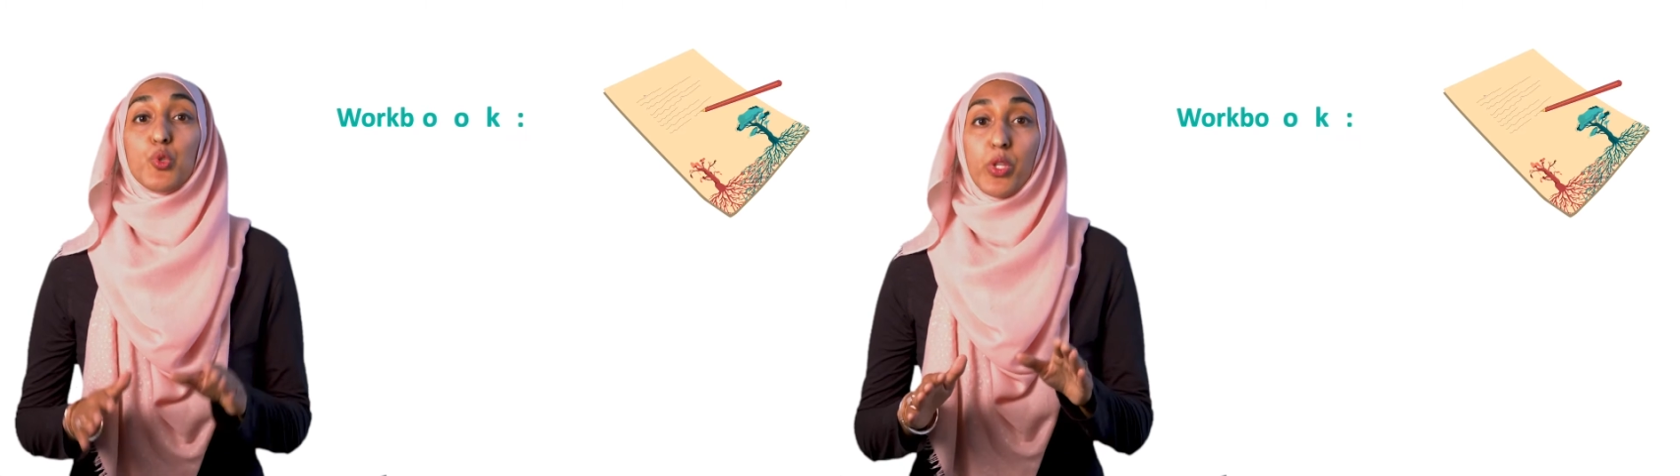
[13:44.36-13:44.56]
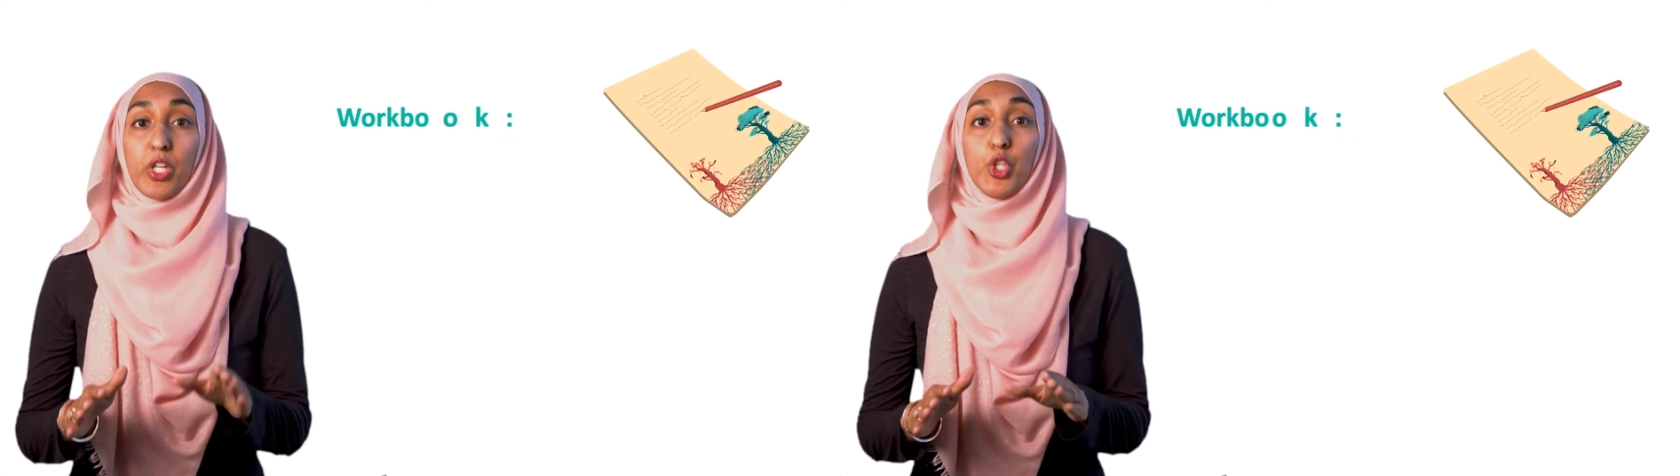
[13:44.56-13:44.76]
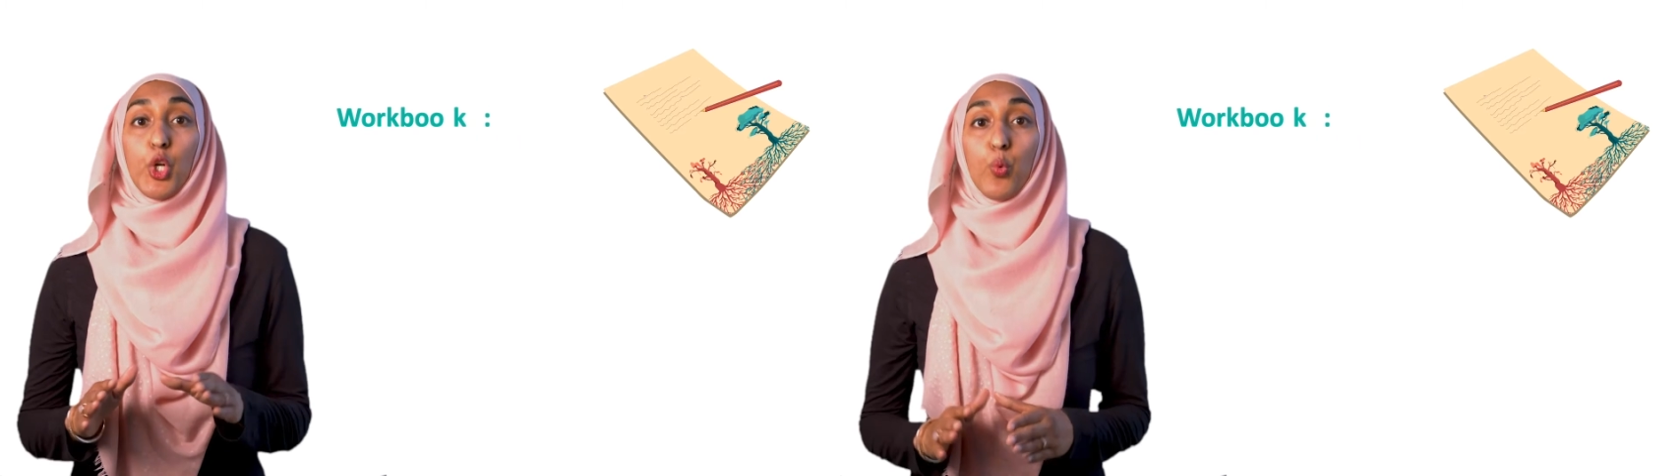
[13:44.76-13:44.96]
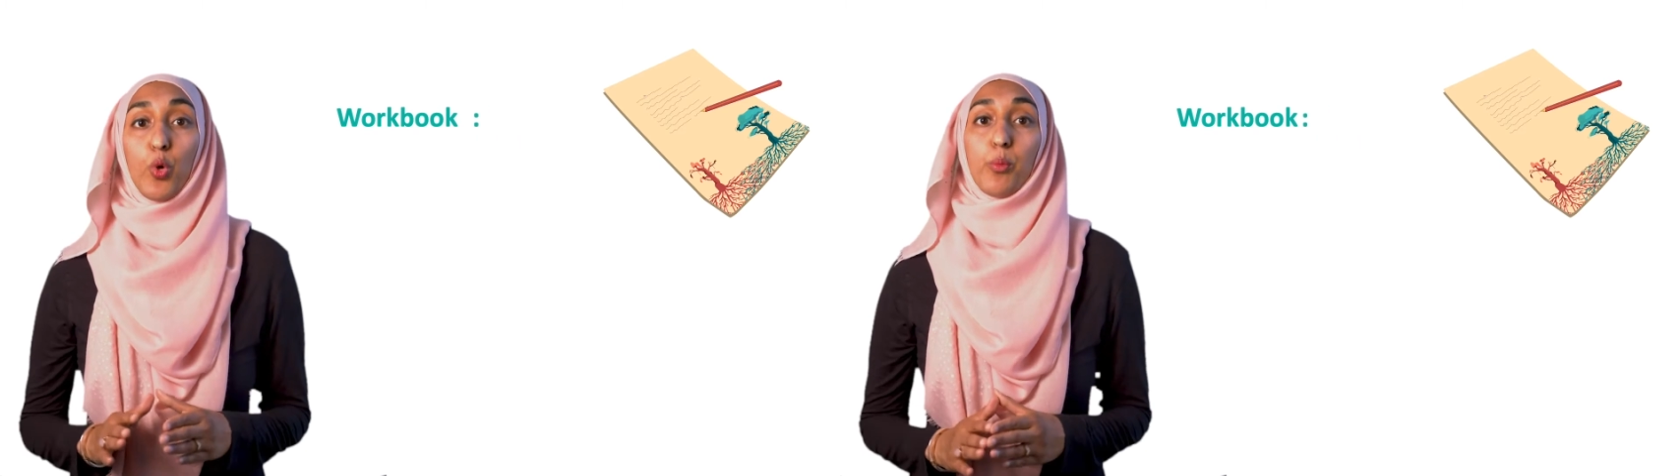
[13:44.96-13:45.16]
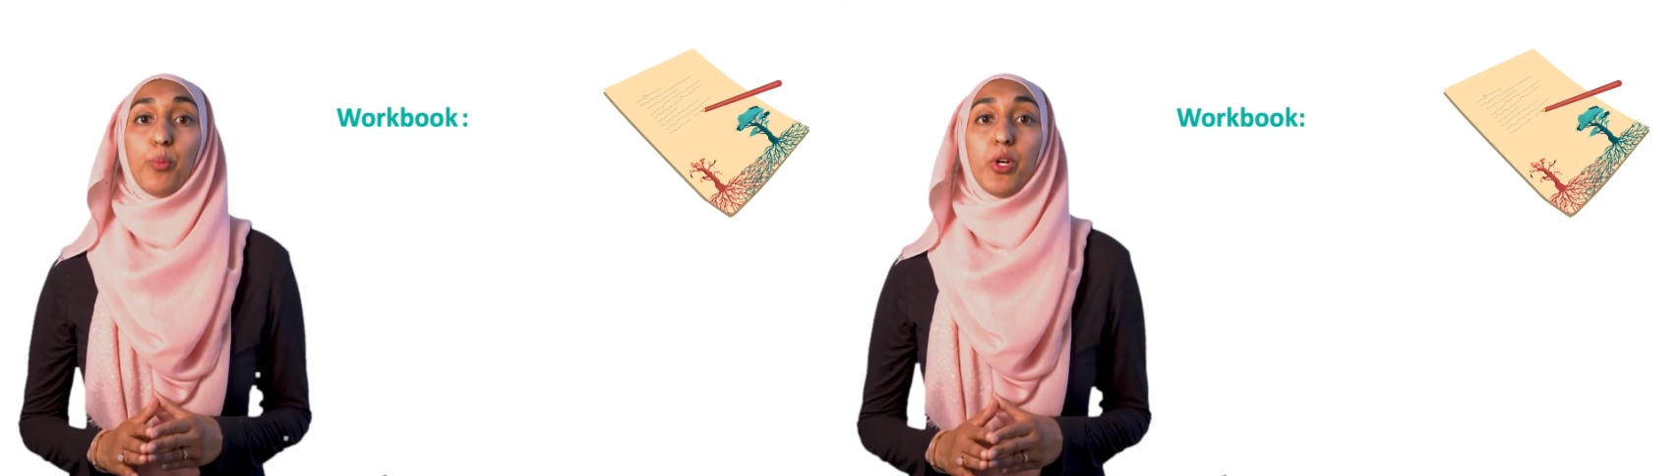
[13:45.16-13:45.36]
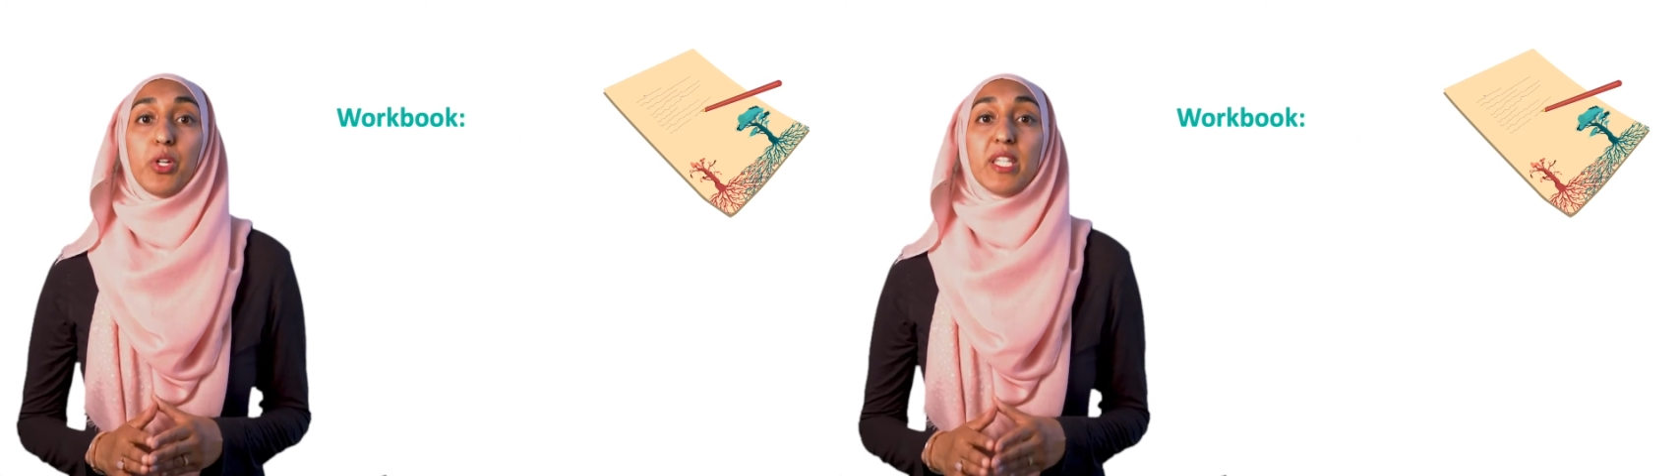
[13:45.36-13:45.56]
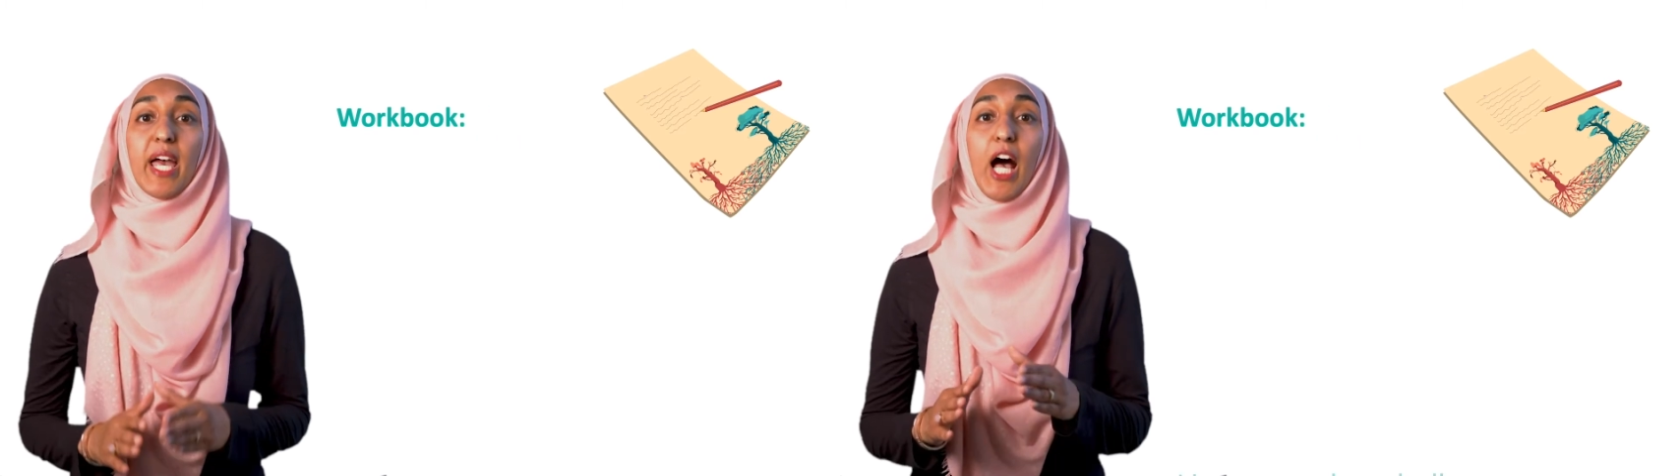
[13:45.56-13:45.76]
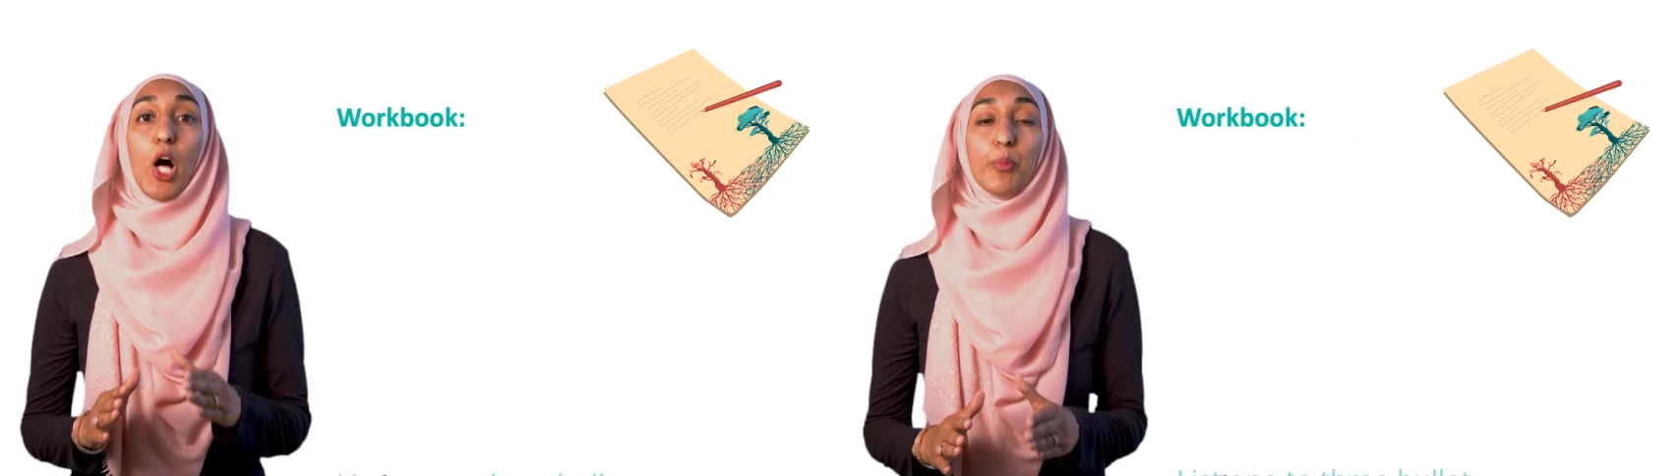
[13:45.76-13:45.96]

within your workbook to help